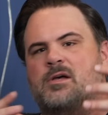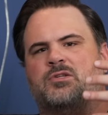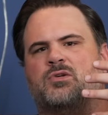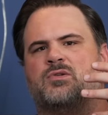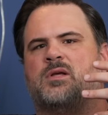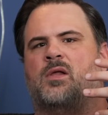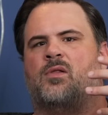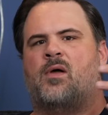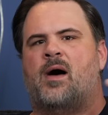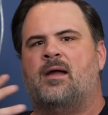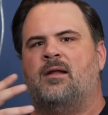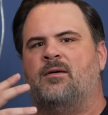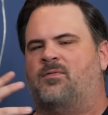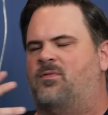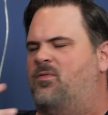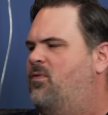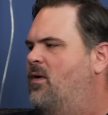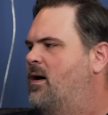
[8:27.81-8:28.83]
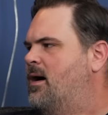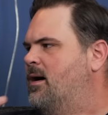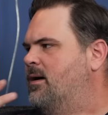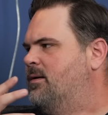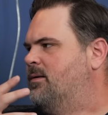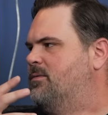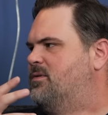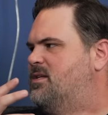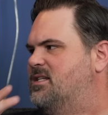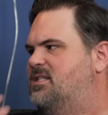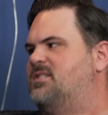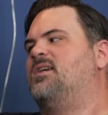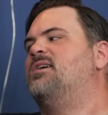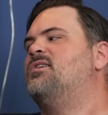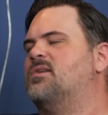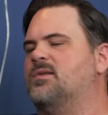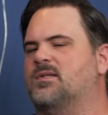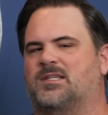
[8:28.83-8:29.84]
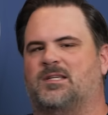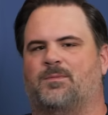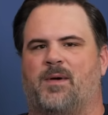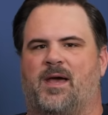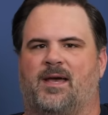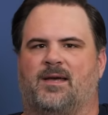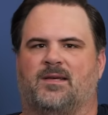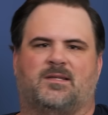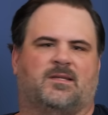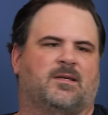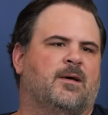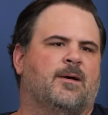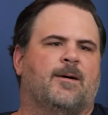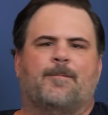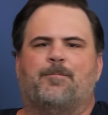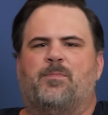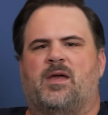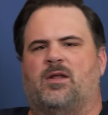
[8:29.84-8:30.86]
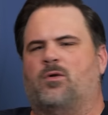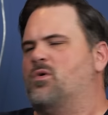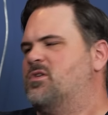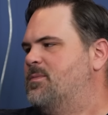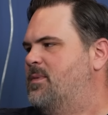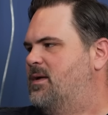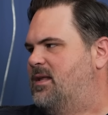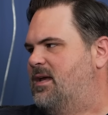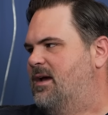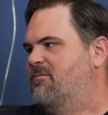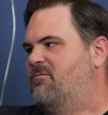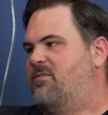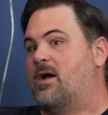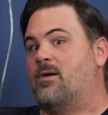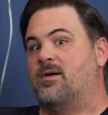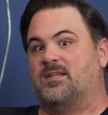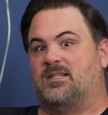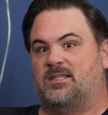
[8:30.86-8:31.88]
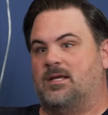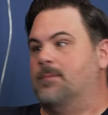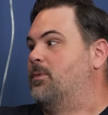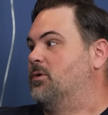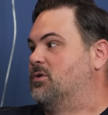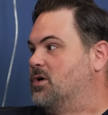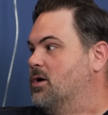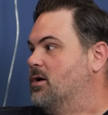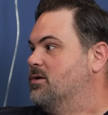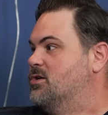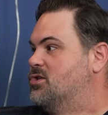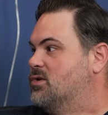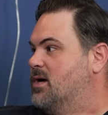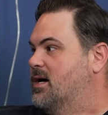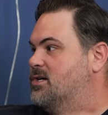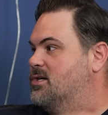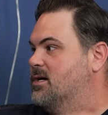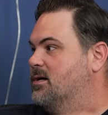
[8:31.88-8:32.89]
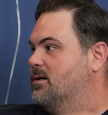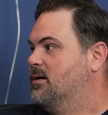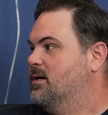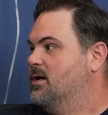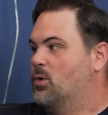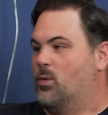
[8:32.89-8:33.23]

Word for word: So there's a lot of fun decision space and ultimately a very simple turn structure. Yeah,